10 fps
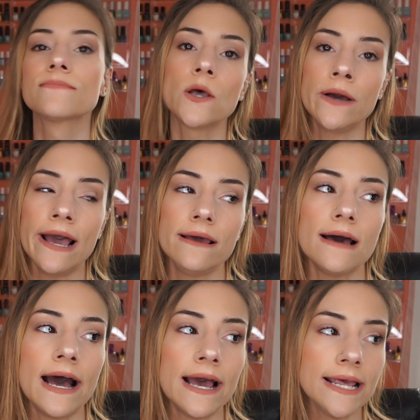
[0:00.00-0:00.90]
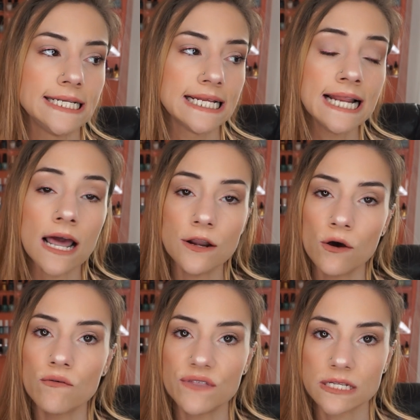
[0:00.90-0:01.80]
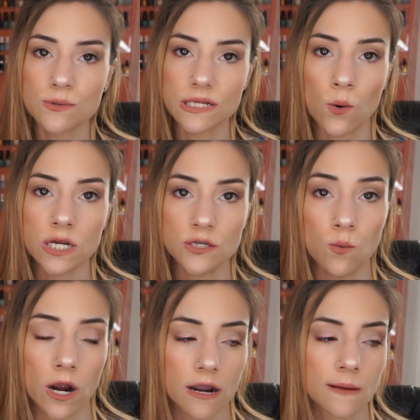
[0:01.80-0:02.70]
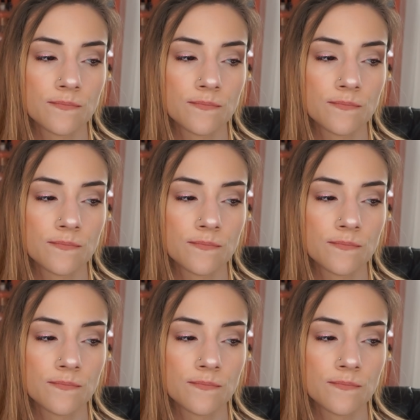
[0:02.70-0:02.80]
Okay, I did not know if this was going to work,